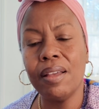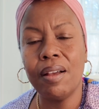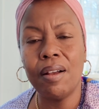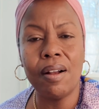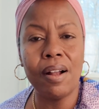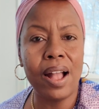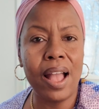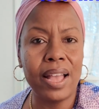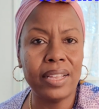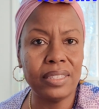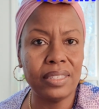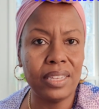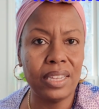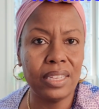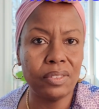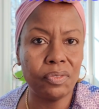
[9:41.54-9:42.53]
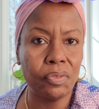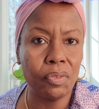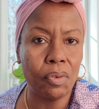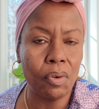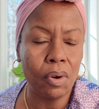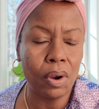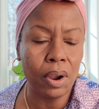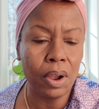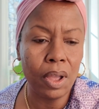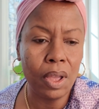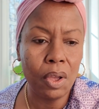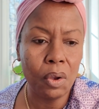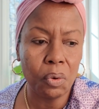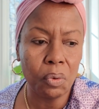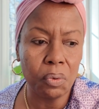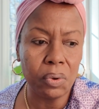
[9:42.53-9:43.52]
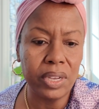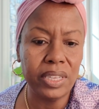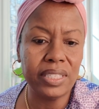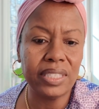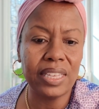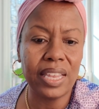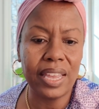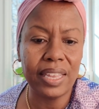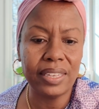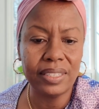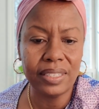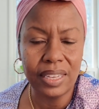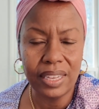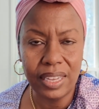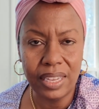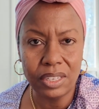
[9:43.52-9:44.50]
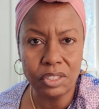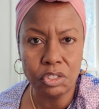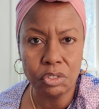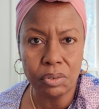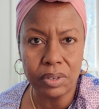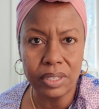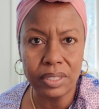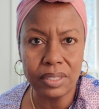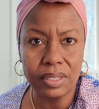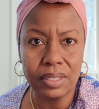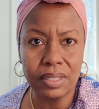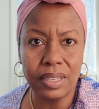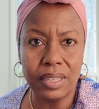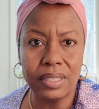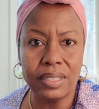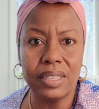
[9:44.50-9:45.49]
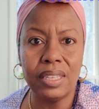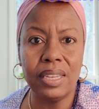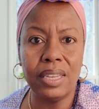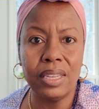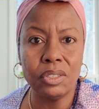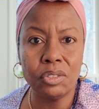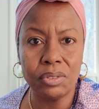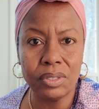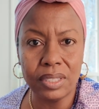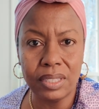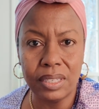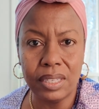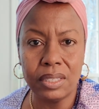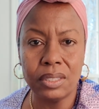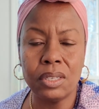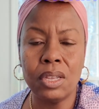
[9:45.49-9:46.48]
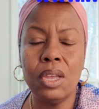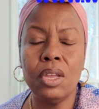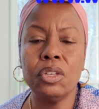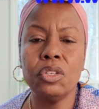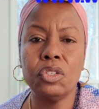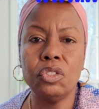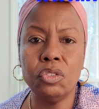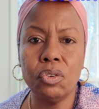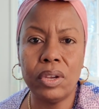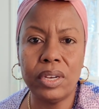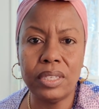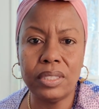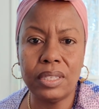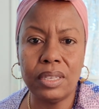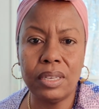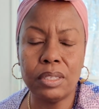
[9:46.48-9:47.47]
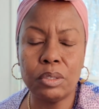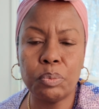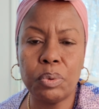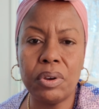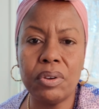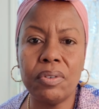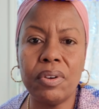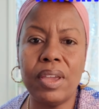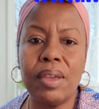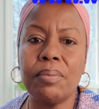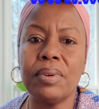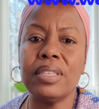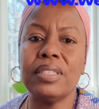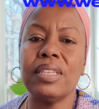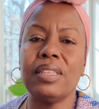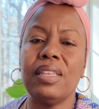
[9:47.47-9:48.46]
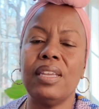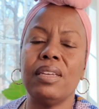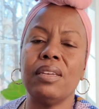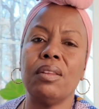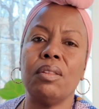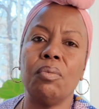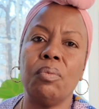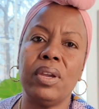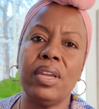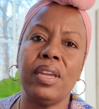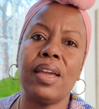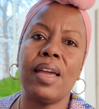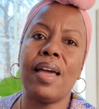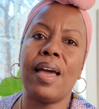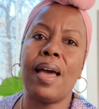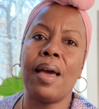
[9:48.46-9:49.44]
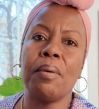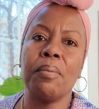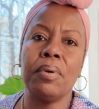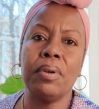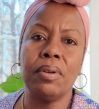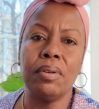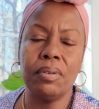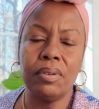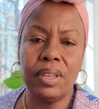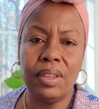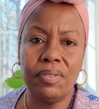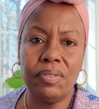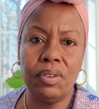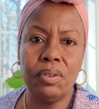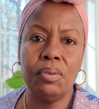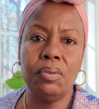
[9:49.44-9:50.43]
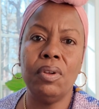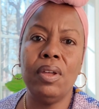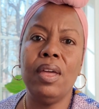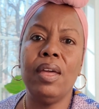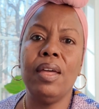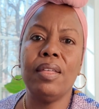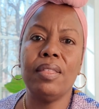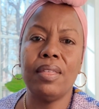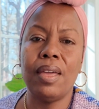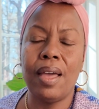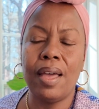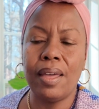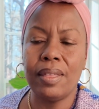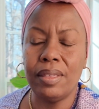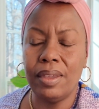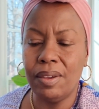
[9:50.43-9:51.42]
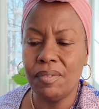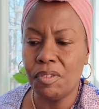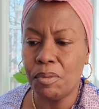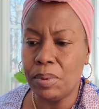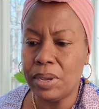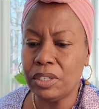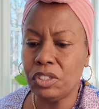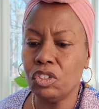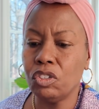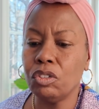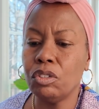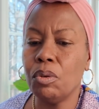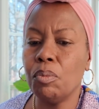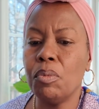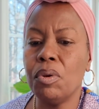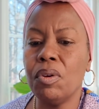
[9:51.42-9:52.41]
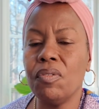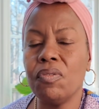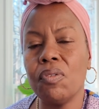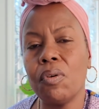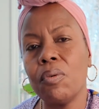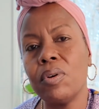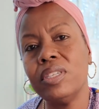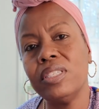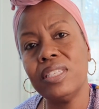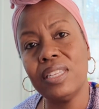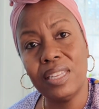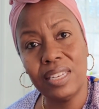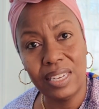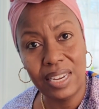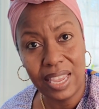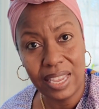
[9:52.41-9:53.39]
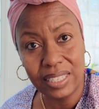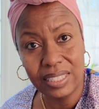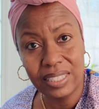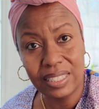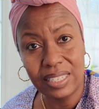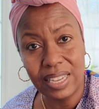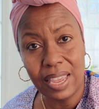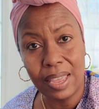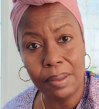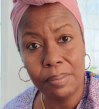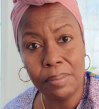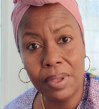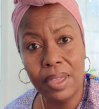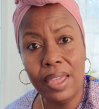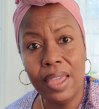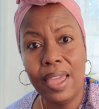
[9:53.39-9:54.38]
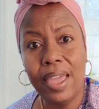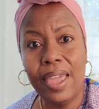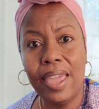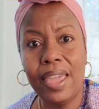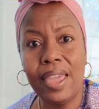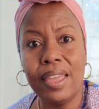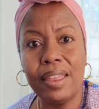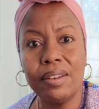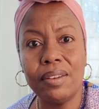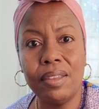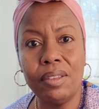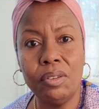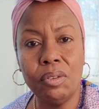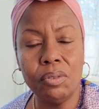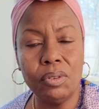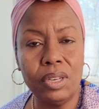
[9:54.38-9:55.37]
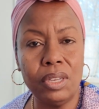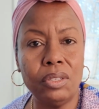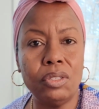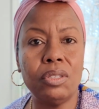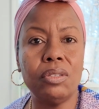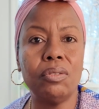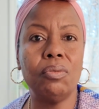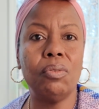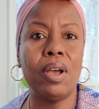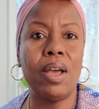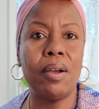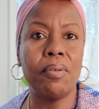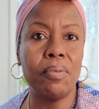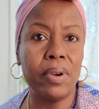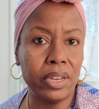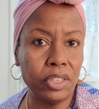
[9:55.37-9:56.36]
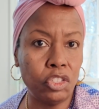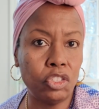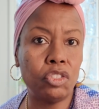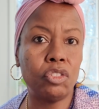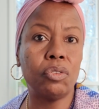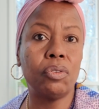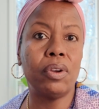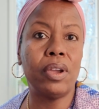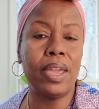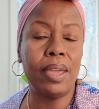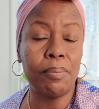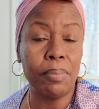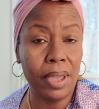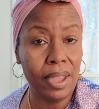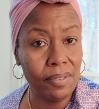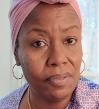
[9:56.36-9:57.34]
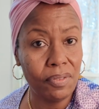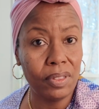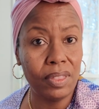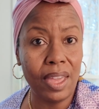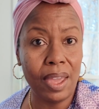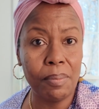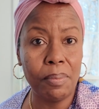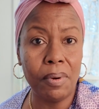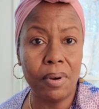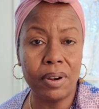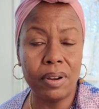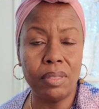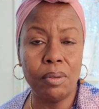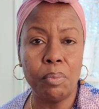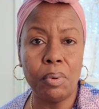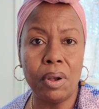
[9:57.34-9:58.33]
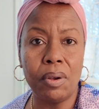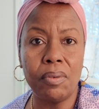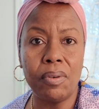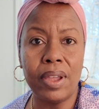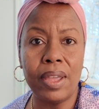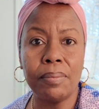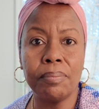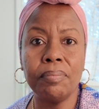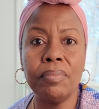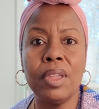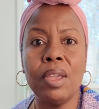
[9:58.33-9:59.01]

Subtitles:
RI stands for Reset Interest. It's the interest list to join us in this program, because at the end of the week, I will give you the information to move forward to the next step and you'll need to register and pay for that part of the program.